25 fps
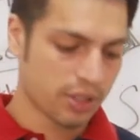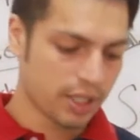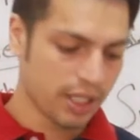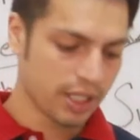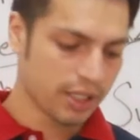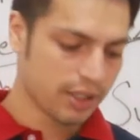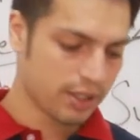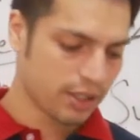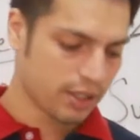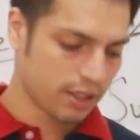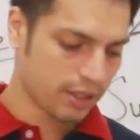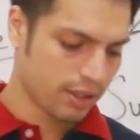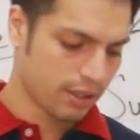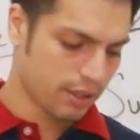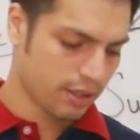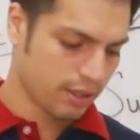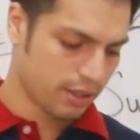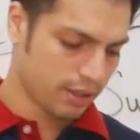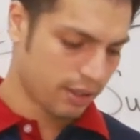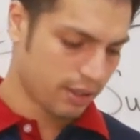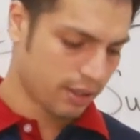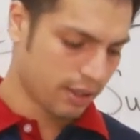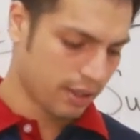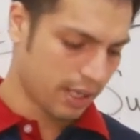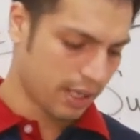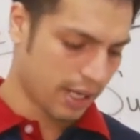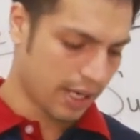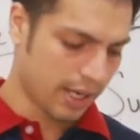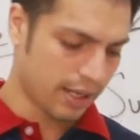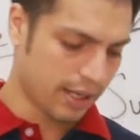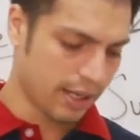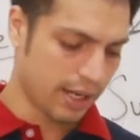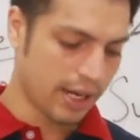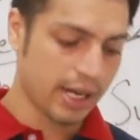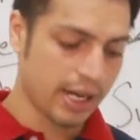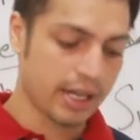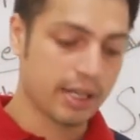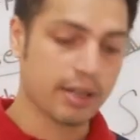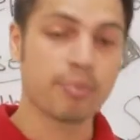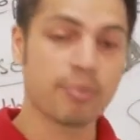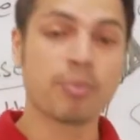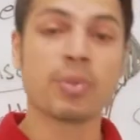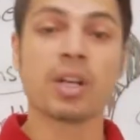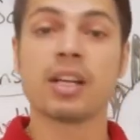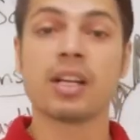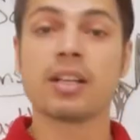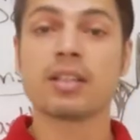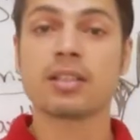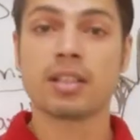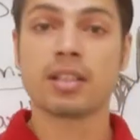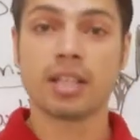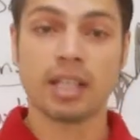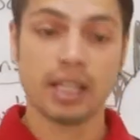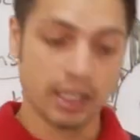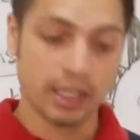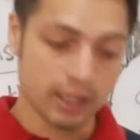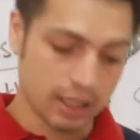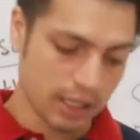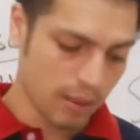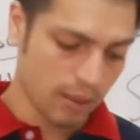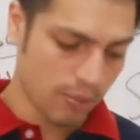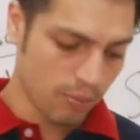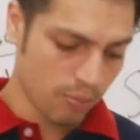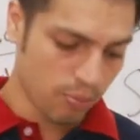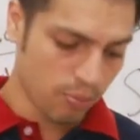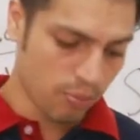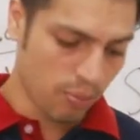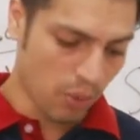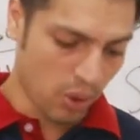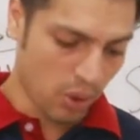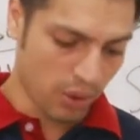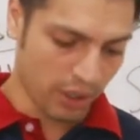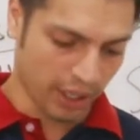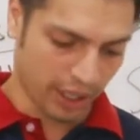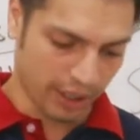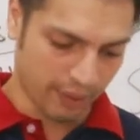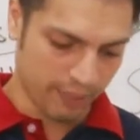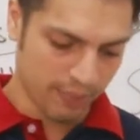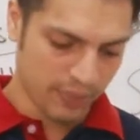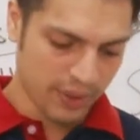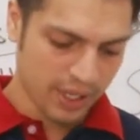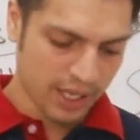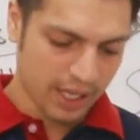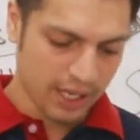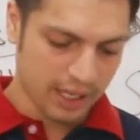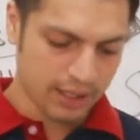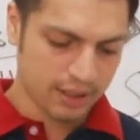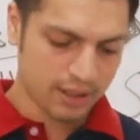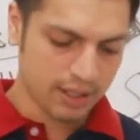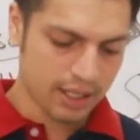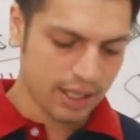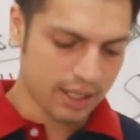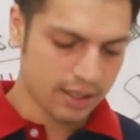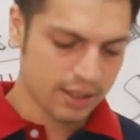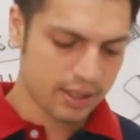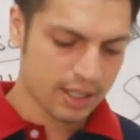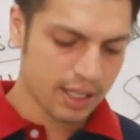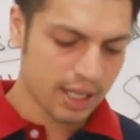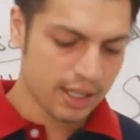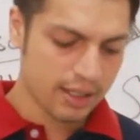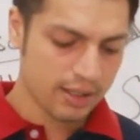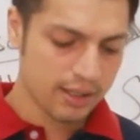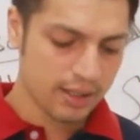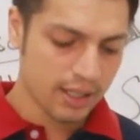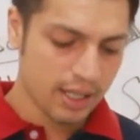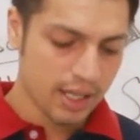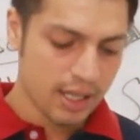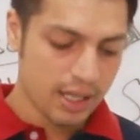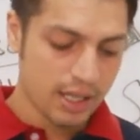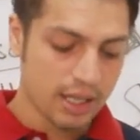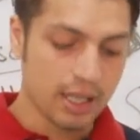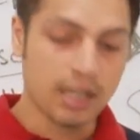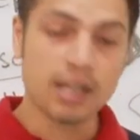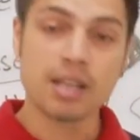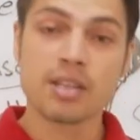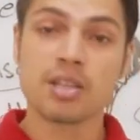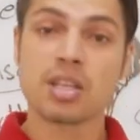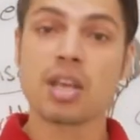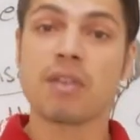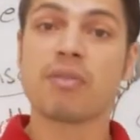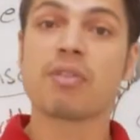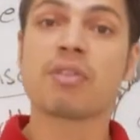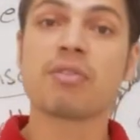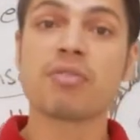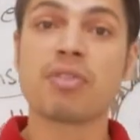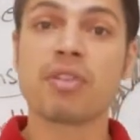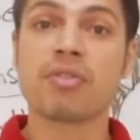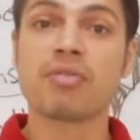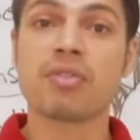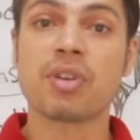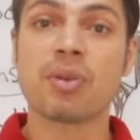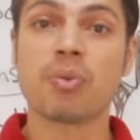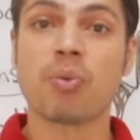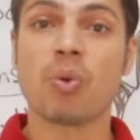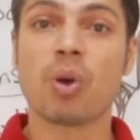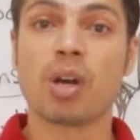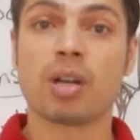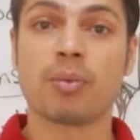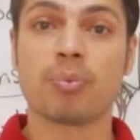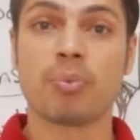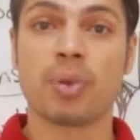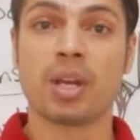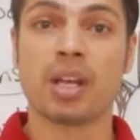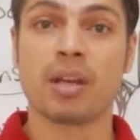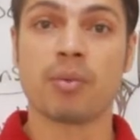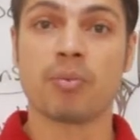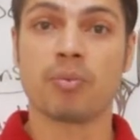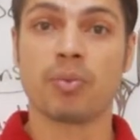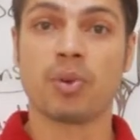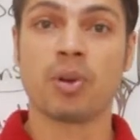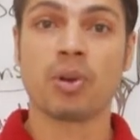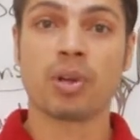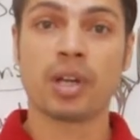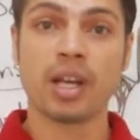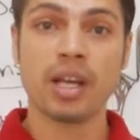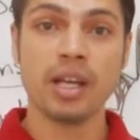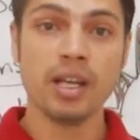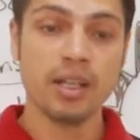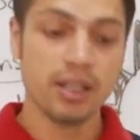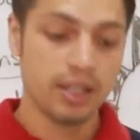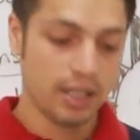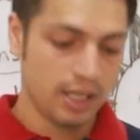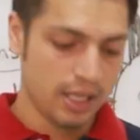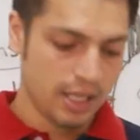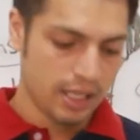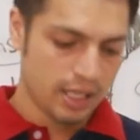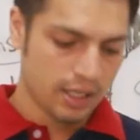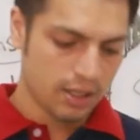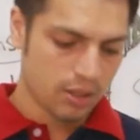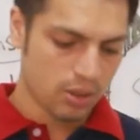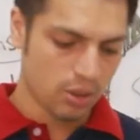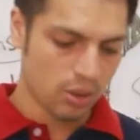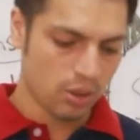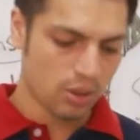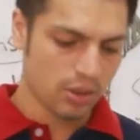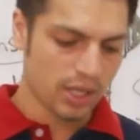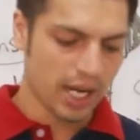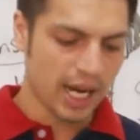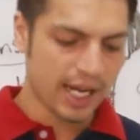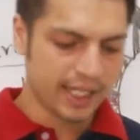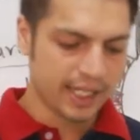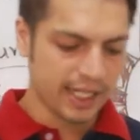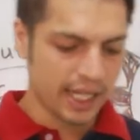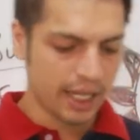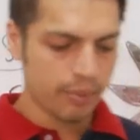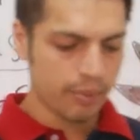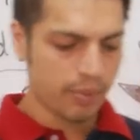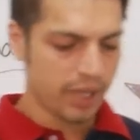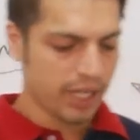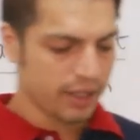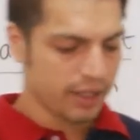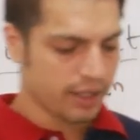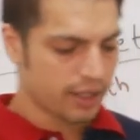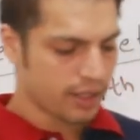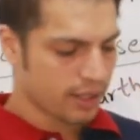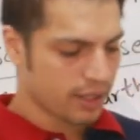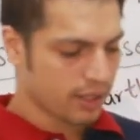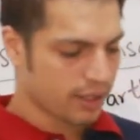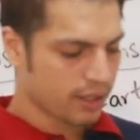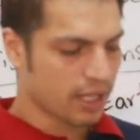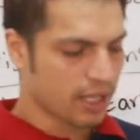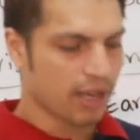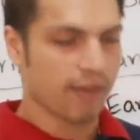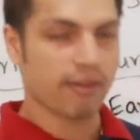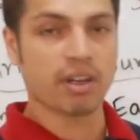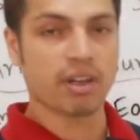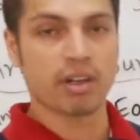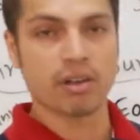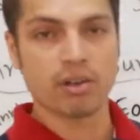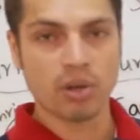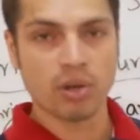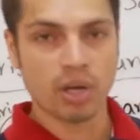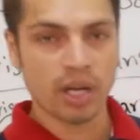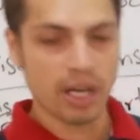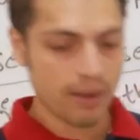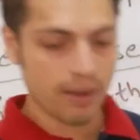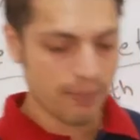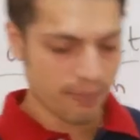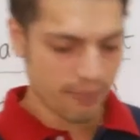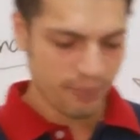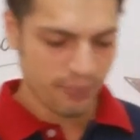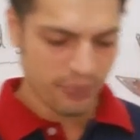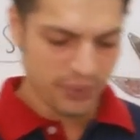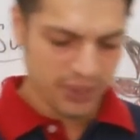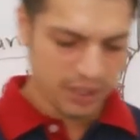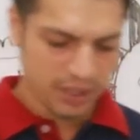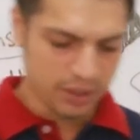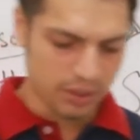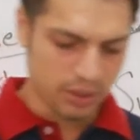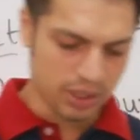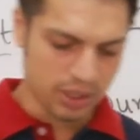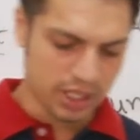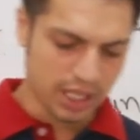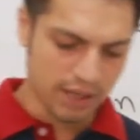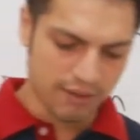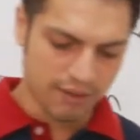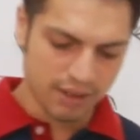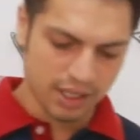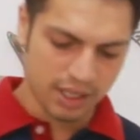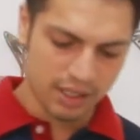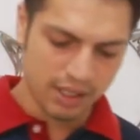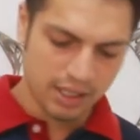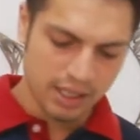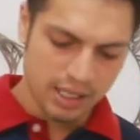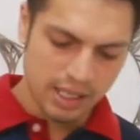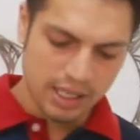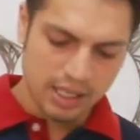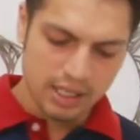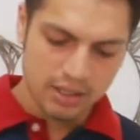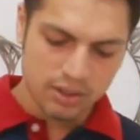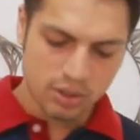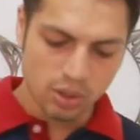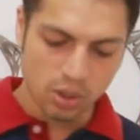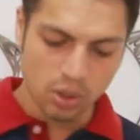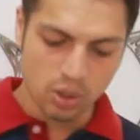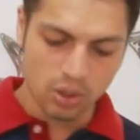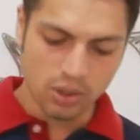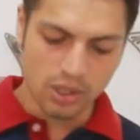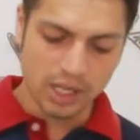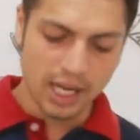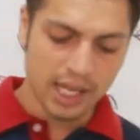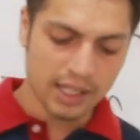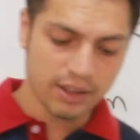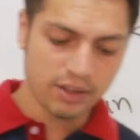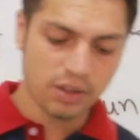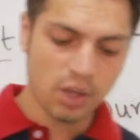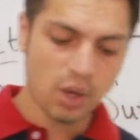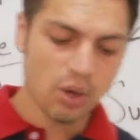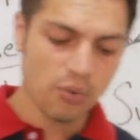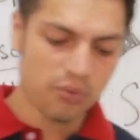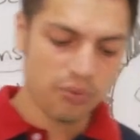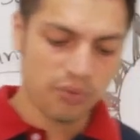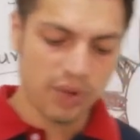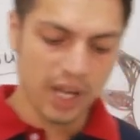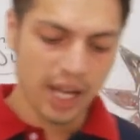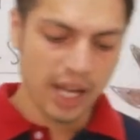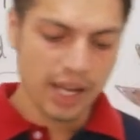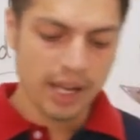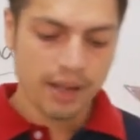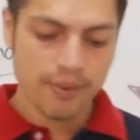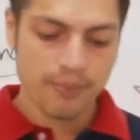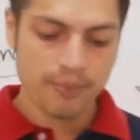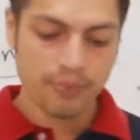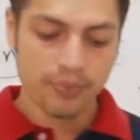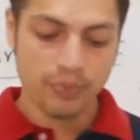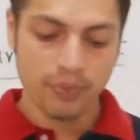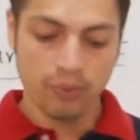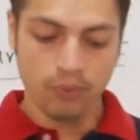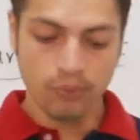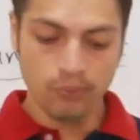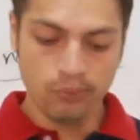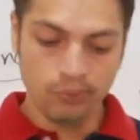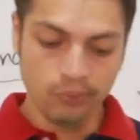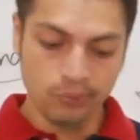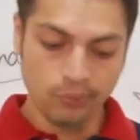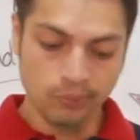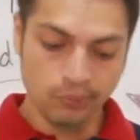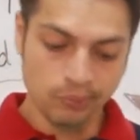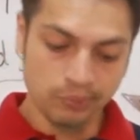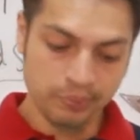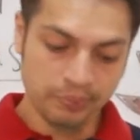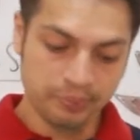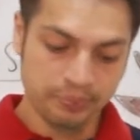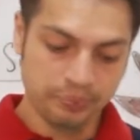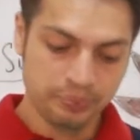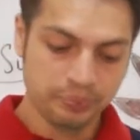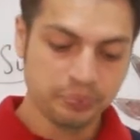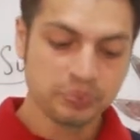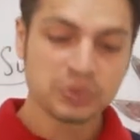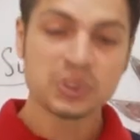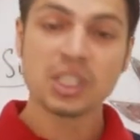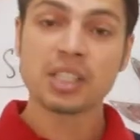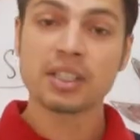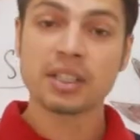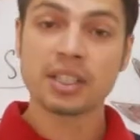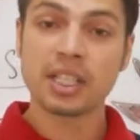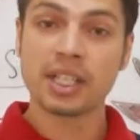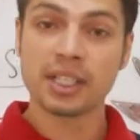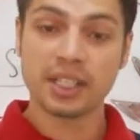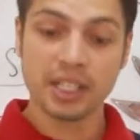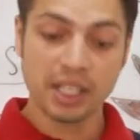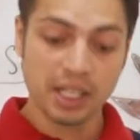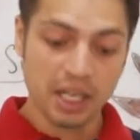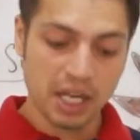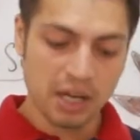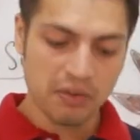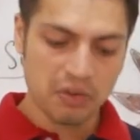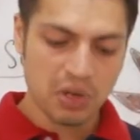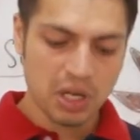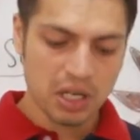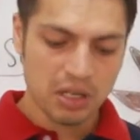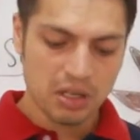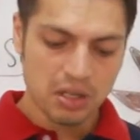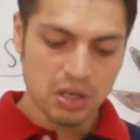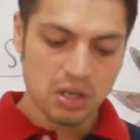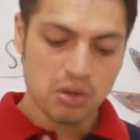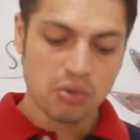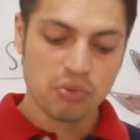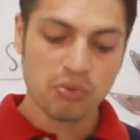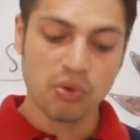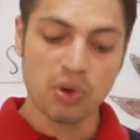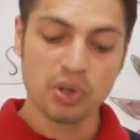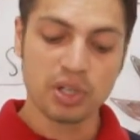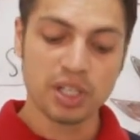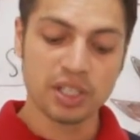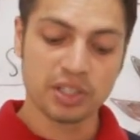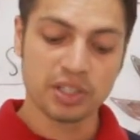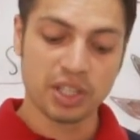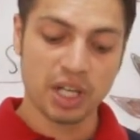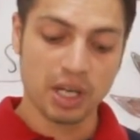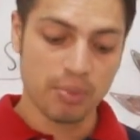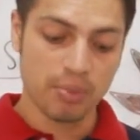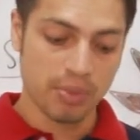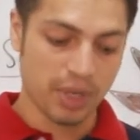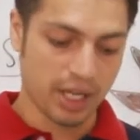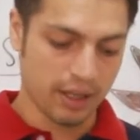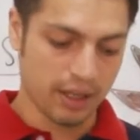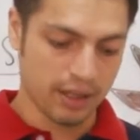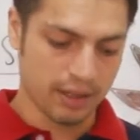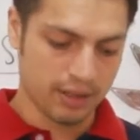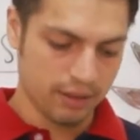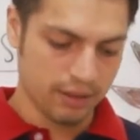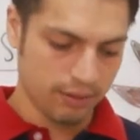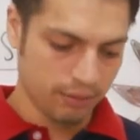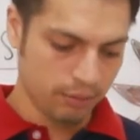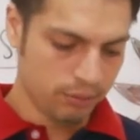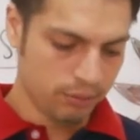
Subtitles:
6 and 8 minutes in the morning, and sunset 7:51 p.m. Okay, so 19 means 7. Okay, so 7. So length of day 13 hours 43 minutes.